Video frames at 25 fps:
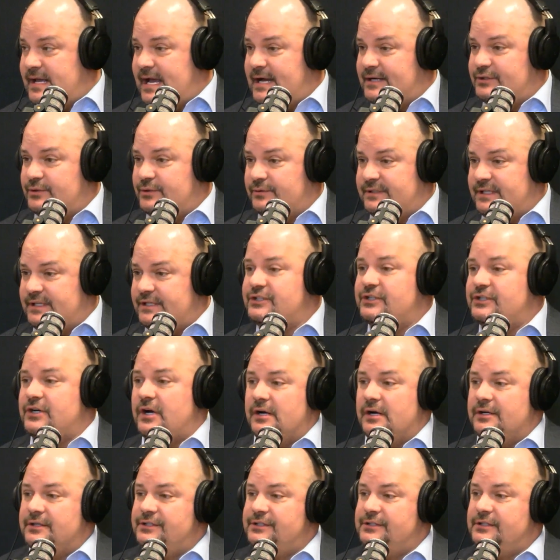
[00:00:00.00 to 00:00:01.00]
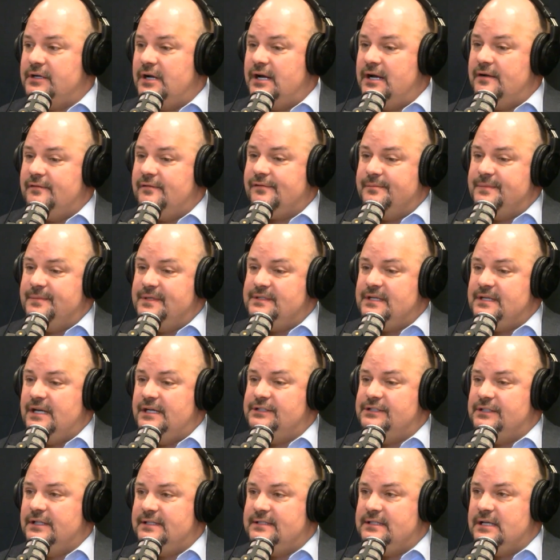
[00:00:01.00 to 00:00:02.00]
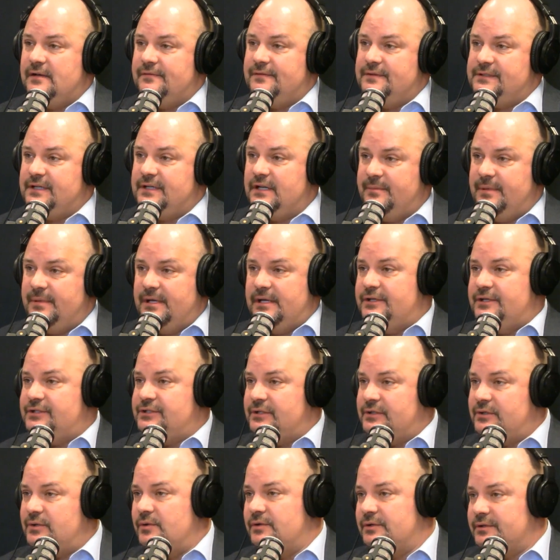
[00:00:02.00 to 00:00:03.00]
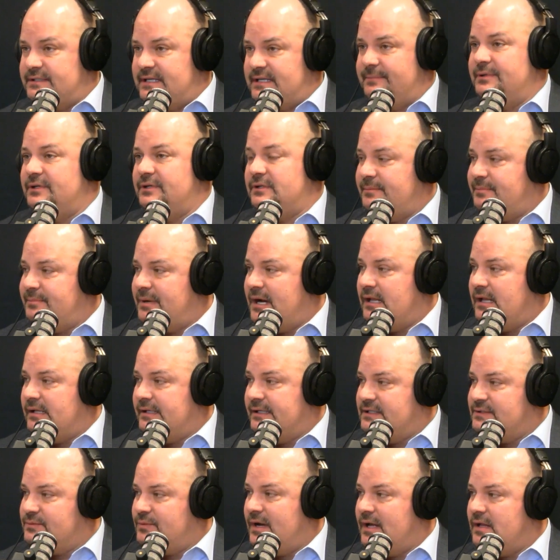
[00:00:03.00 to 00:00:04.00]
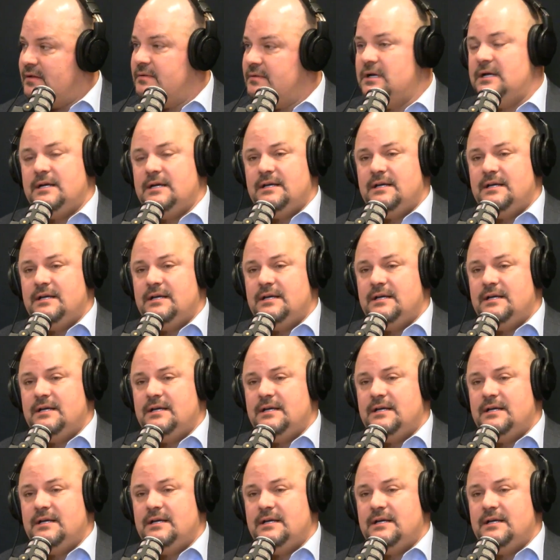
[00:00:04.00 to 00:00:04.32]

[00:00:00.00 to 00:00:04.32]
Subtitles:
actual discharge from the station itself is going to be 1.25 inches, typically poly as well.